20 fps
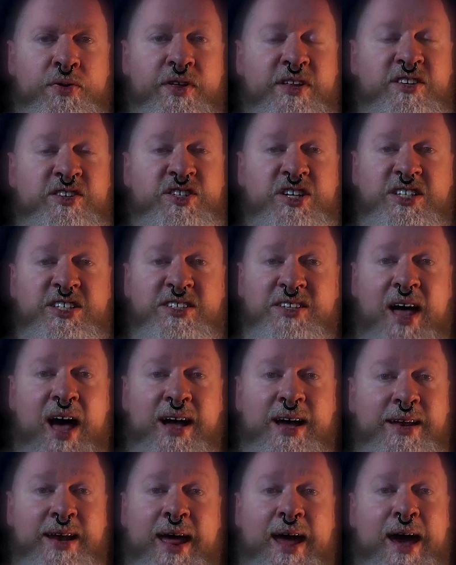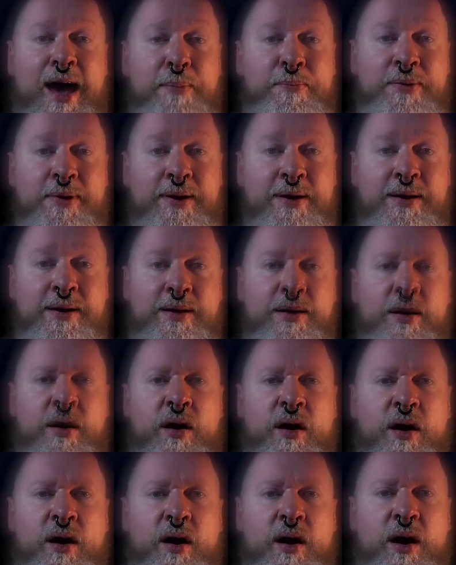It's just not going to happen.
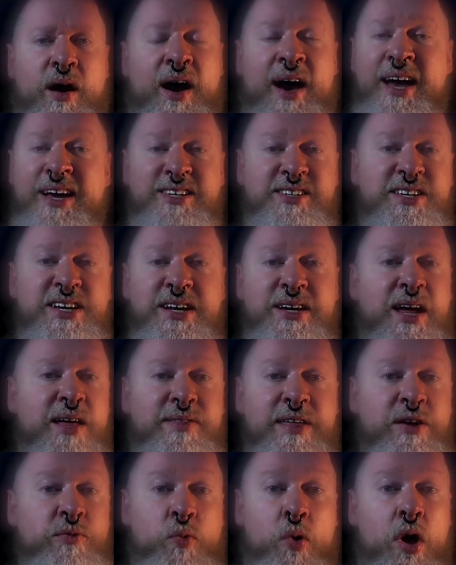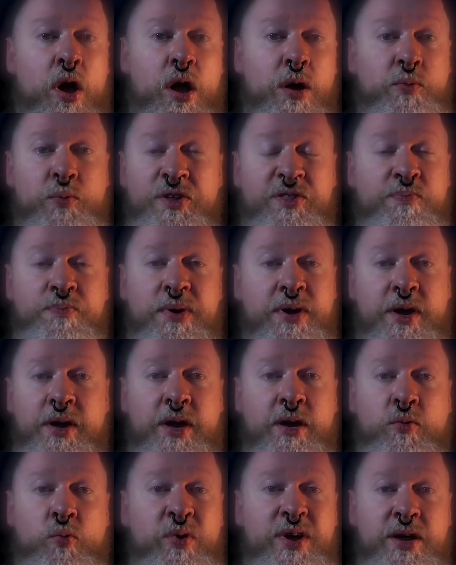I see nothing wrong with
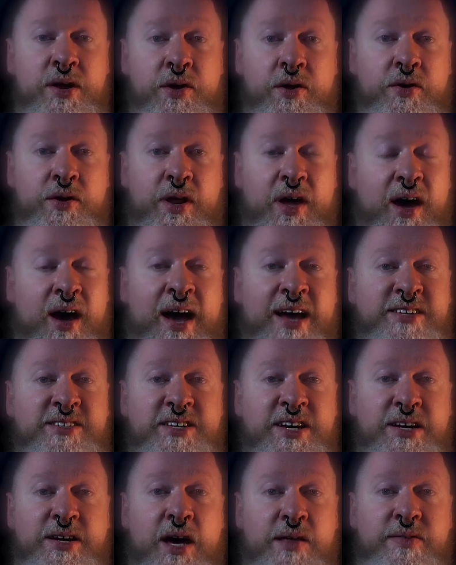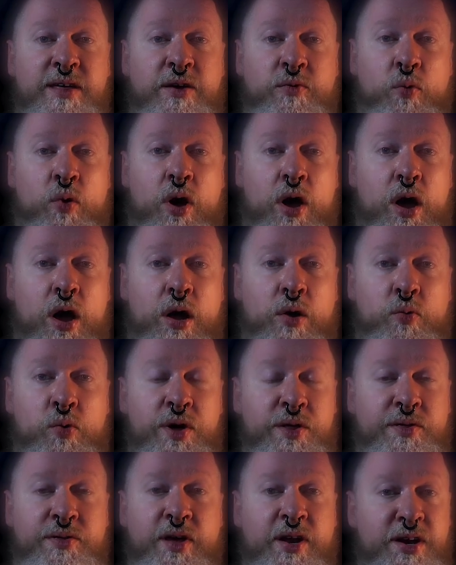being weird. I see nothing wrong
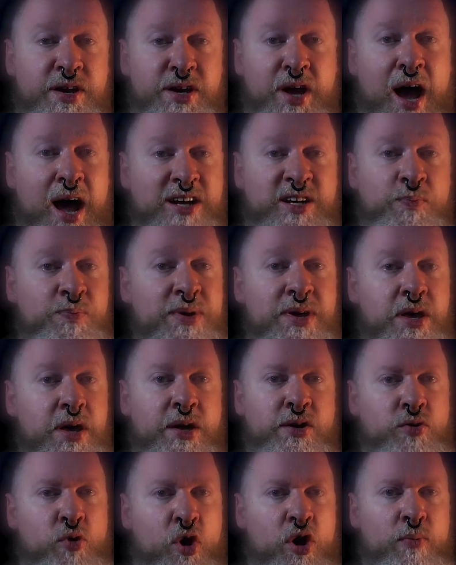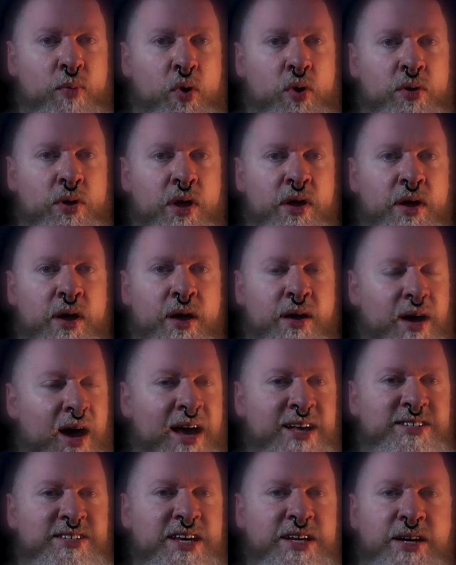with not being normal. I
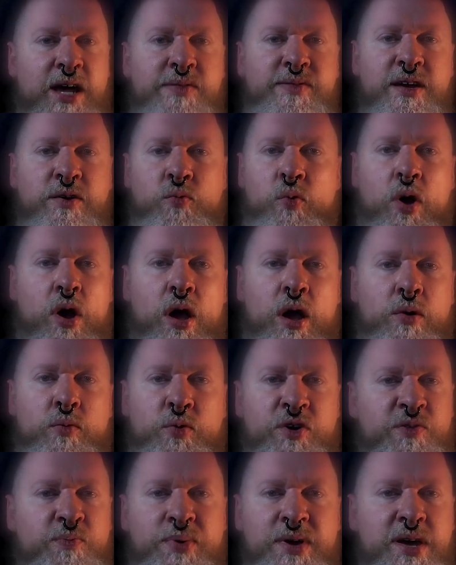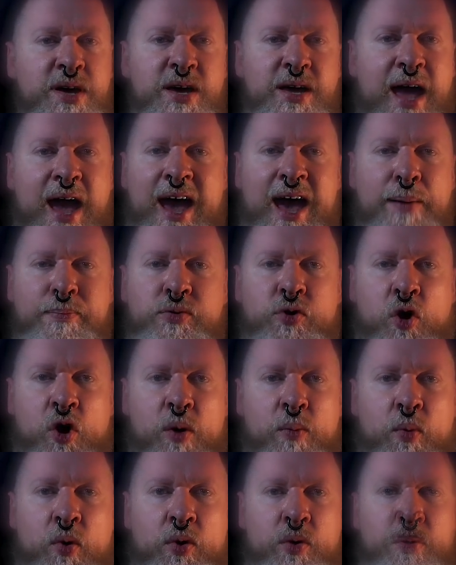see nothing wrong with being
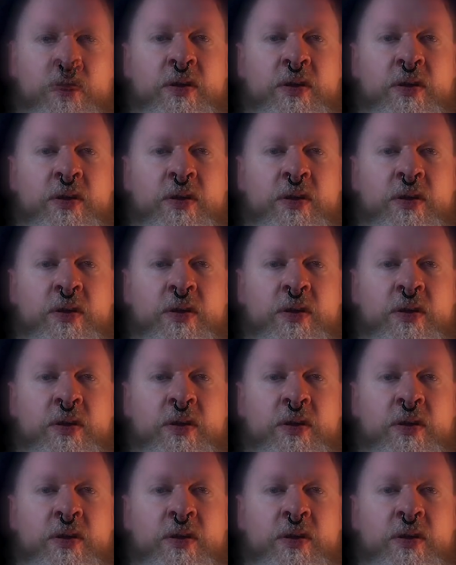abnormal.